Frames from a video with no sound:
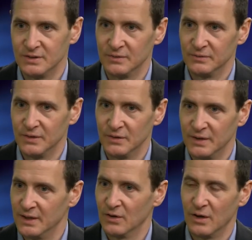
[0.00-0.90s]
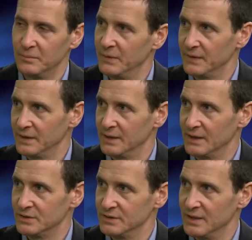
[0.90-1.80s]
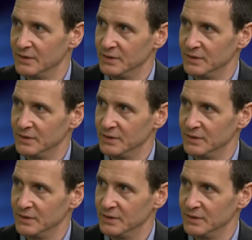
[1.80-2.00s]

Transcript: And, you know, you hear all about the concussions now.